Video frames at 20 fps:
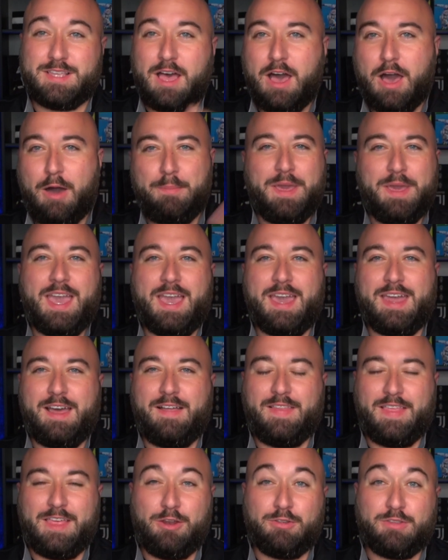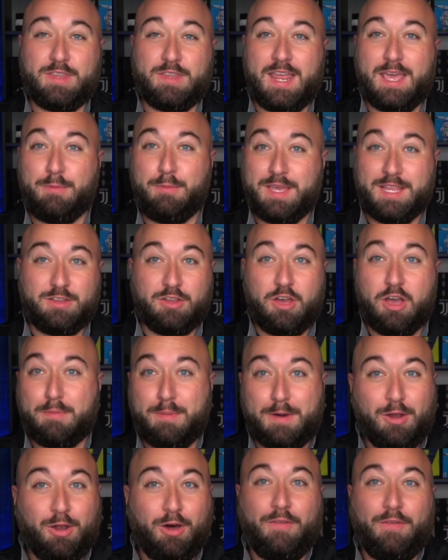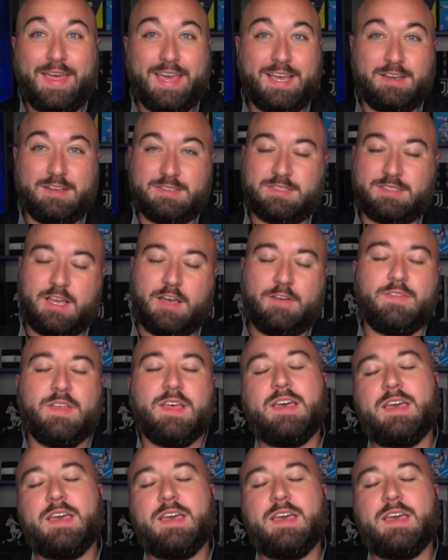I'll be hanging out later today. We can talk about all that good stuff.